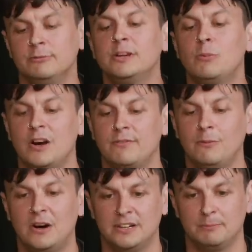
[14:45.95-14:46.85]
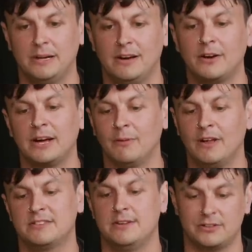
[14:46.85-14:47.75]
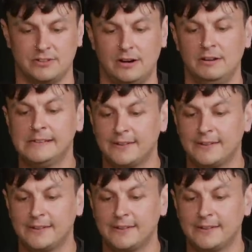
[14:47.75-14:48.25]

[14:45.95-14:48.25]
read word for word and be like, okay, well that's X R,